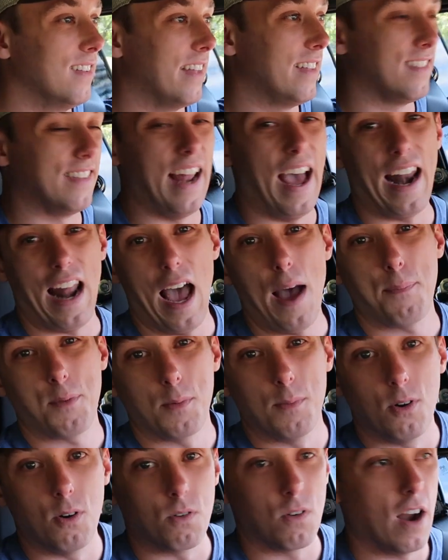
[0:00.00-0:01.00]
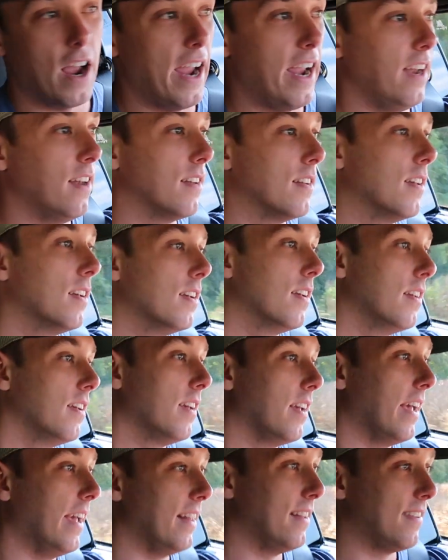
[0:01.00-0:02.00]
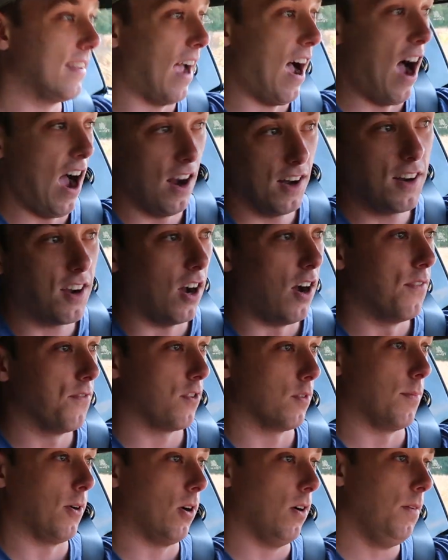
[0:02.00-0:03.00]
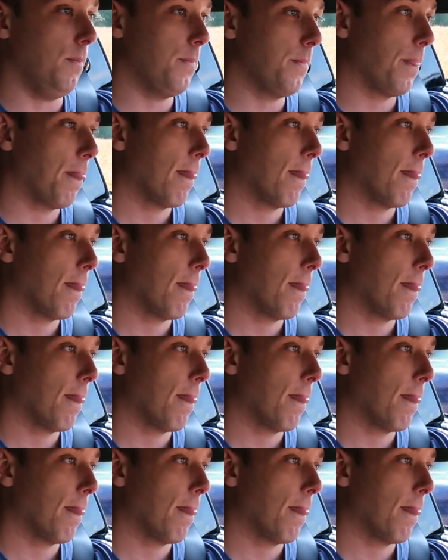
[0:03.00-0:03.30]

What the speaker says: it's not optimal, right? It's uncomfortable.